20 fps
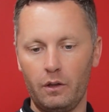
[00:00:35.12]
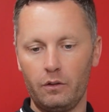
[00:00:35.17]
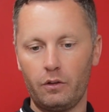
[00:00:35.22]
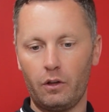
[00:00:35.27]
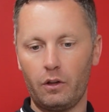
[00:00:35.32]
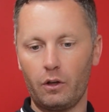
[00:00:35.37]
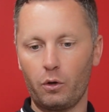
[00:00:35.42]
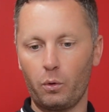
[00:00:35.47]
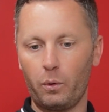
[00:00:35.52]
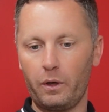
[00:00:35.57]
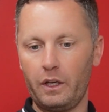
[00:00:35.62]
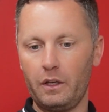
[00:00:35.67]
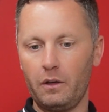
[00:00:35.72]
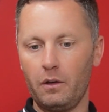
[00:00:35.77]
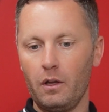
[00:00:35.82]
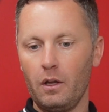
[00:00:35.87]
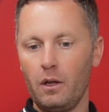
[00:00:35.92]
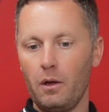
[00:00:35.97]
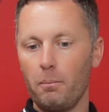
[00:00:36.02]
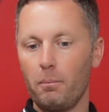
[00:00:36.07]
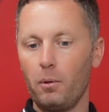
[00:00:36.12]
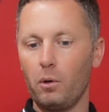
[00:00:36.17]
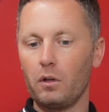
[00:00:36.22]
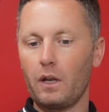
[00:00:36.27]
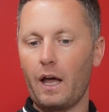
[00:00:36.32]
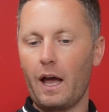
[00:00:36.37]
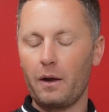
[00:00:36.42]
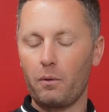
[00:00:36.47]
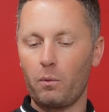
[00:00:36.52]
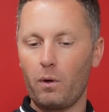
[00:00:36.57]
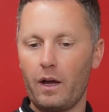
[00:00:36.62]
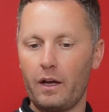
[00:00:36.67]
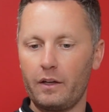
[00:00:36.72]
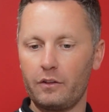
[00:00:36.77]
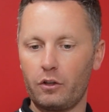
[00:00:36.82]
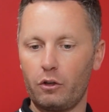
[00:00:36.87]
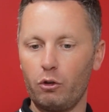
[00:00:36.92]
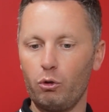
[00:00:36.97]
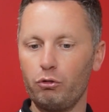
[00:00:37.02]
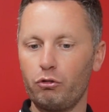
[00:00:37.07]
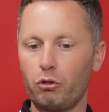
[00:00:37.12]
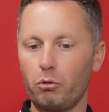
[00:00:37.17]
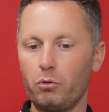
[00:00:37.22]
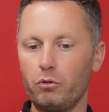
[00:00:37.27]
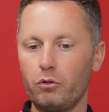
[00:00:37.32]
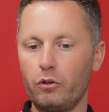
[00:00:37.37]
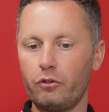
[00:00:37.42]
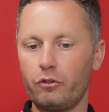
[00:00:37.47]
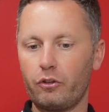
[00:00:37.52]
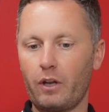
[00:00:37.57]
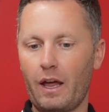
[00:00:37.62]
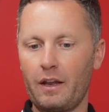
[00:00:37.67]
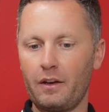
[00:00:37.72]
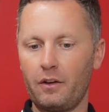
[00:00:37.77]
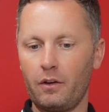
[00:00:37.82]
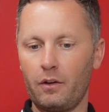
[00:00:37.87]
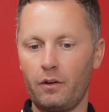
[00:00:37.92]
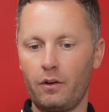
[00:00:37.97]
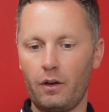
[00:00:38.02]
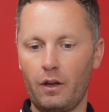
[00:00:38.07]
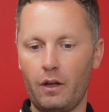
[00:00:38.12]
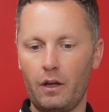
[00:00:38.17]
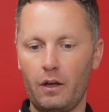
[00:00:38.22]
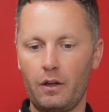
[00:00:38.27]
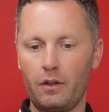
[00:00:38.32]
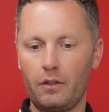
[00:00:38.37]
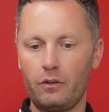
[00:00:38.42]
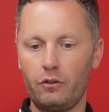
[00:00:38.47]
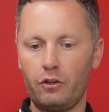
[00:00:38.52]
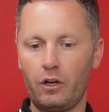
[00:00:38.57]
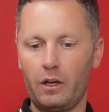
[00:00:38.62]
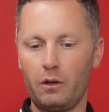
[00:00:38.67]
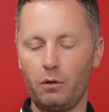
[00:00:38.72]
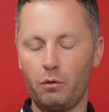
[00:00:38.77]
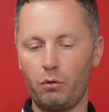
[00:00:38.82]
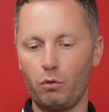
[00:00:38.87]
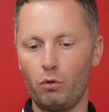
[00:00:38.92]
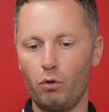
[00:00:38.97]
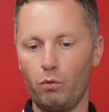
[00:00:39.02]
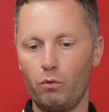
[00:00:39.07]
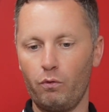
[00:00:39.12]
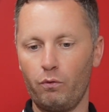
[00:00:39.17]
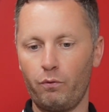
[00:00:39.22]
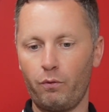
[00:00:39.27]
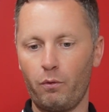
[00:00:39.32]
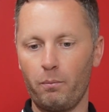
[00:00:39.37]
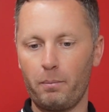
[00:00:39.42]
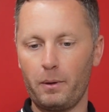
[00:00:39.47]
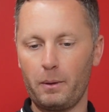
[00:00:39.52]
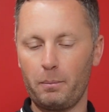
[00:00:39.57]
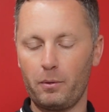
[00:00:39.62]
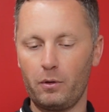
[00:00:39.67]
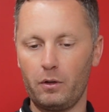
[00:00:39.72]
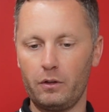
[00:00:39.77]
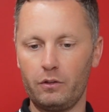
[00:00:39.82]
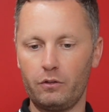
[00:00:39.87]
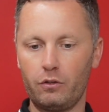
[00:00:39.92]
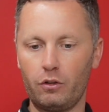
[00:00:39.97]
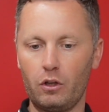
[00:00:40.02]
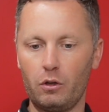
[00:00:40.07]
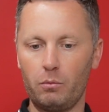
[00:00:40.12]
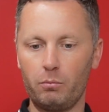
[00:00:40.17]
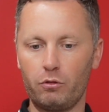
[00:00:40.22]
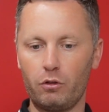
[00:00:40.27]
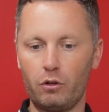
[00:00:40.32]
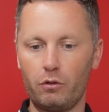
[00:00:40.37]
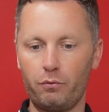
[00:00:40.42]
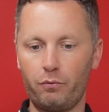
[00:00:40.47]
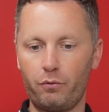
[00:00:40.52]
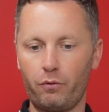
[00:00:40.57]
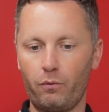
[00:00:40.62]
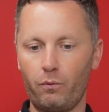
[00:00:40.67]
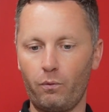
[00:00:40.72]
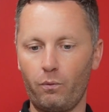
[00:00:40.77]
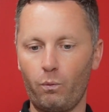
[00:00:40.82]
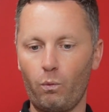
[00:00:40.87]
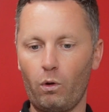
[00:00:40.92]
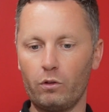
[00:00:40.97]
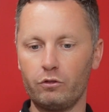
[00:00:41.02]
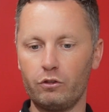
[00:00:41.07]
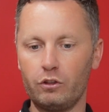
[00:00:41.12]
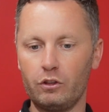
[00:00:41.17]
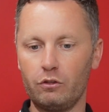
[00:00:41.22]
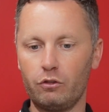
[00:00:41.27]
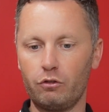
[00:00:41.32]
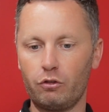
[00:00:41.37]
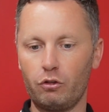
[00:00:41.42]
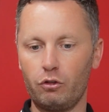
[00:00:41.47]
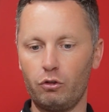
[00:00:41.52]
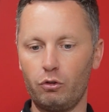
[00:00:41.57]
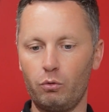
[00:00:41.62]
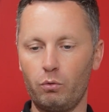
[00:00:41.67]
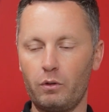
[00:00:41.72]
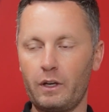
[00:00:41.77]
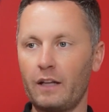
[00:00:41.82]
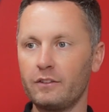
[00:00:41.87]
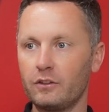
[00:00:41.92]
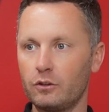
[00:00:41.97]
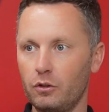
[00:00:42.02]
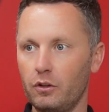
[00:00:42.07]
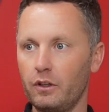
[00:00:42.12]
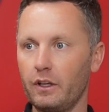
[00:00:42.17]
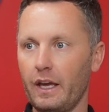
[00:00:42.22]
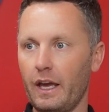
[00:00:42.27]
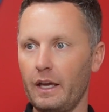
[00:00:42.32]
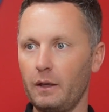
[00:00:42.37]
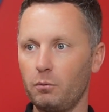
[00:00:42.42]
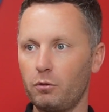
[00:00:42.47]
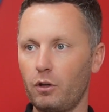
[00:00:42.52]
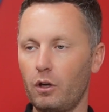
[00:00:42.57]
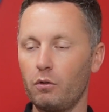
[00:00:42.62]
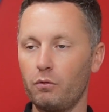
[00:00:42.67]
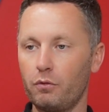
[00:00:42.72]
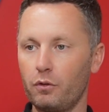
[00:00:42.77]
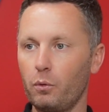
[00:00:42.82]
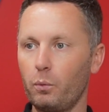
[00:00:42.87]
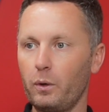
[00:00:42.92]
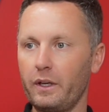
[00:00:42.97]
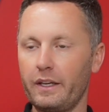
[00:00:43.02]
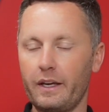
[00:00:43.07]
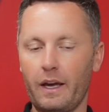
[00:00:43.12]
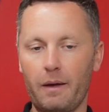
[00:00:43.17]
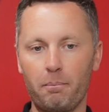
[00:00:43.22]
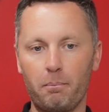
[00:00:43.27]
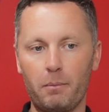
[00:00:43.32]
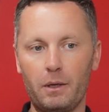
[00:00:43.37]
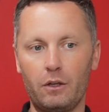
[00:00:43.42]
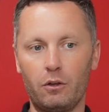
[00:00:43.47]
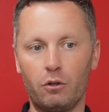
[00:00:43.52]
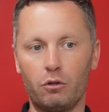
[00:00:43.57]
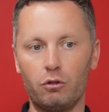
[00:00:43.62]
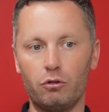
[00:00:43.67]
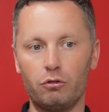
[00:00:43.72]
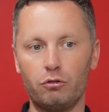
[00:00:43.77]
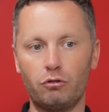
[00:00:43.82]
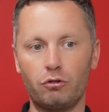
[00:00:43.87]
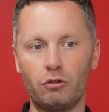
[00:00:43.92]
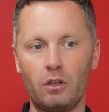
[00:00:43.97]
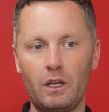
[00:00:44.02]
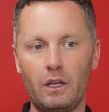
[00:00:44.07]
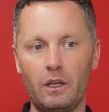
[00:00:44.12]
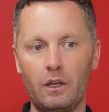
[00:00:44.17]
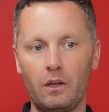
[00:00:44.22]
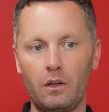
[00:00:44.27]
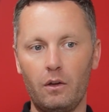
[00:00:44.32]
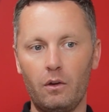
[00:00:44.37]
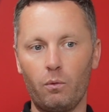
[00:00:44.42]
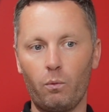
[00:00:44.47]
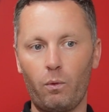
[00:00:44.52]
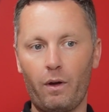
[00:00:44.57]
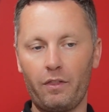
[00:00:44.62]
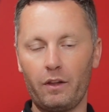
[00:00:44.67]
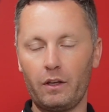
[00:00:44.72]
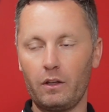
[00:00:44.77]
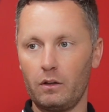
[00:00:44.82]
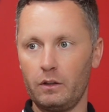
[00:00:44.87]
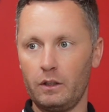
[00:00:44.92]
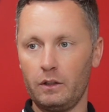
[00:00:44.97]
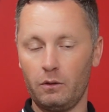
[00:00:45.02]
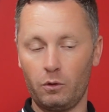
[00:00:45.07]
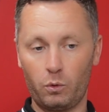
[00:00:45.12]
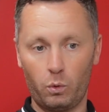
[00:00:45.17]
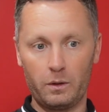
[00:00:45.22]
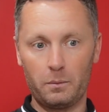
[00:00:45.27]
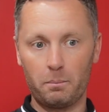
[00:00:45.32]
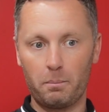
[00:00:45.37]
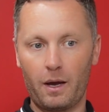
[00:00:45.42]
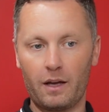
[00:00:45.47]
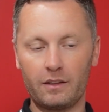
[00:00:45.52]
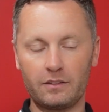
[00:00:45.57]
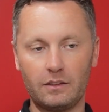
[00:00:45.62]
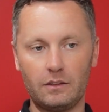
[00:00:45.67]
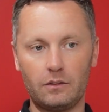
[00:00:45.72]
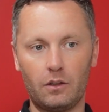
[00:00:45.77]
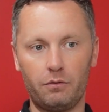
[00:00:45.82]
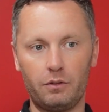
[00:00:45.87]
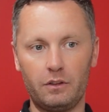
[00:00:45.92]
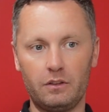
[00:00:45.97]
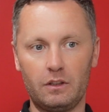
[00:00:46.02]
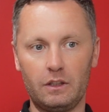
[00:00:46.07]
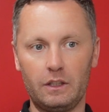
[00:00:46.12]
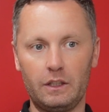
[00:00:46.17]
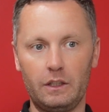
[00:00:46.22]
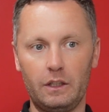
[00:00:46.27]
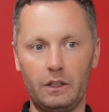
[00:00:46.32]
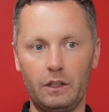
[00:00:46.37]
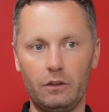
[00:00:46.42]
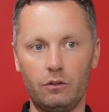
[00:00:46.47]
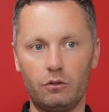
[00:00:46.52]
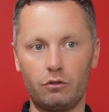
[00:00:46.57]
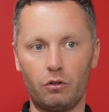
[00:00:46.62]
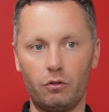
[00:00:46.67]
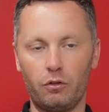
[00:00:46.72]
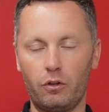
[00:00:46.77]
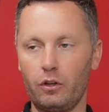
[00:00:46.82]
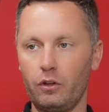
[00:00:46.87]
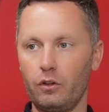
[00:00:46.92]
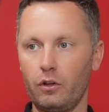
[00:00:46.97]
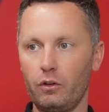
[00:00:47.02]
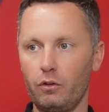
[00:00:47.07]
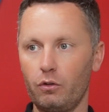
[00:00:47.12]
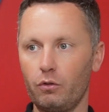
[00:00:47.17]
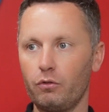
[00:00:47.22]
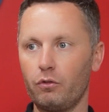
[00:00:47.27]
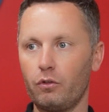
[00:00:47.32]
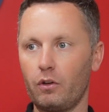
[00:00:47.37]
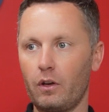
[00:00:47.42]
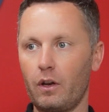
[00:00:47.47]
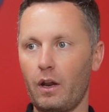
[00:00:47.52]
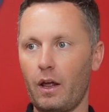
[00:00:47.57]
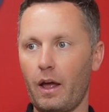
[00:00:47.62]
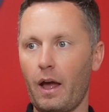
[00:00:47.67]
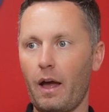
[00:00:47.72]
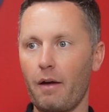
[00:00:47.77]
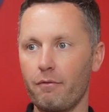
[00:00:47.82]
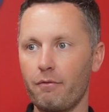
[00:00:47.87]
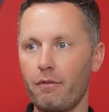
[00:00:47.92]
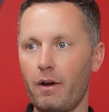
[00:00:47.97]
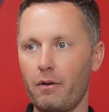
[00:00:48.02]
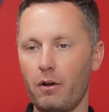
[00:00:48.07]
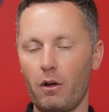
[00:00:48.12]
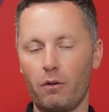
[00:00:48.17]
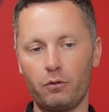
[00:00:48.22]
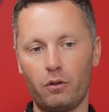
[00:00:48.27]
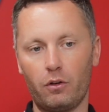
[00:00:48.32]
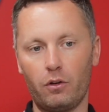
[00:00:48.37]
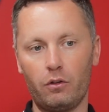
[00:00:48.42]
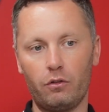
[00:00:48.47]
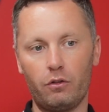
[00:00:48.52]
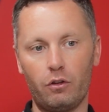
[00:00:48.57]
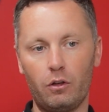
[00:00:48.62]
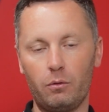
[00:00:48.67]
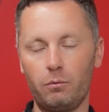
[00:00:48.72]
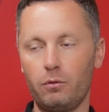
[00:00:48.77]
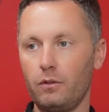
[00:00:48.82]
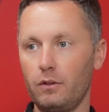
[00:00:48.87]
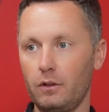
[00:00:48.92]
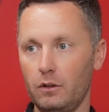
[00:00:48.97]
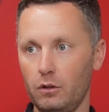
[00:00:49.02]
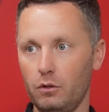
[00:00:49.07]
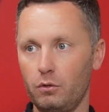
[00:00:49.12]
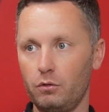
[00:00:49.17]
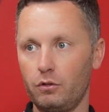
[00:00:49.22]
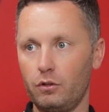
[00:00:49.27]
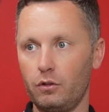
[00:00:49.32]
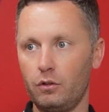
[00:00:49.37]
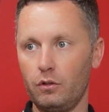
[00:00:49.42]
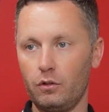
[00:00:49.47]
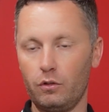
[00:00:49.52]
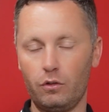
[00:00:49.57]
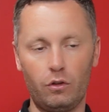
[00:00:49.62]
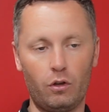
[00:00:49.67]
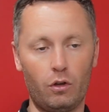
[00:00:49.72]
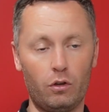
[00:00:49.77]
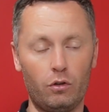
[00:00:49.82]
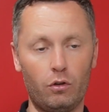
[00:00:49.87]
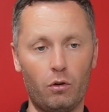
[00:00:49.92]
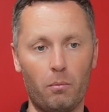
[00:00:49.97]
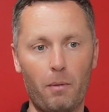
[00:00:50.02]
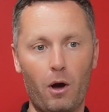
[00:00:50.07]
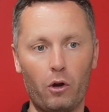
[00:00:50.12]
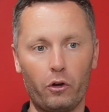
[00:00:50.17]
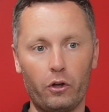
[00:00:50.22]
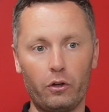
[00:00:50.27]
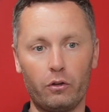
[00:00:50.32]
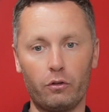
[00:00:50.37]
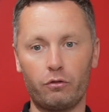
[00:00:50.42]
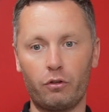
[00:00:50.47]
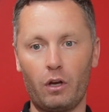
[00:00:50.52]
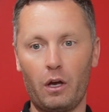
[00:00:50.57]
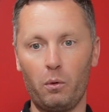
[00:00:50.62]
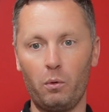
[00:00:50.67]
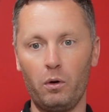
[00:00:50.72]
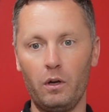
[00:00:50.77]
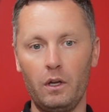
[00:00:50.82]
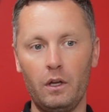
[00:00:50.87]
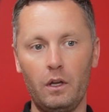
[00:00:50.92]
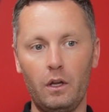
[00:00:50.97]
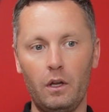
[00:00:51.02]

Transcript: to the Queen. But likewise, I also understand uh, the chain of thought from people in terms of wanting to cancel the games over the weekend because when the Queen passes, obviously, it's something that doesn't happen very often in terms of you losing your monarch. So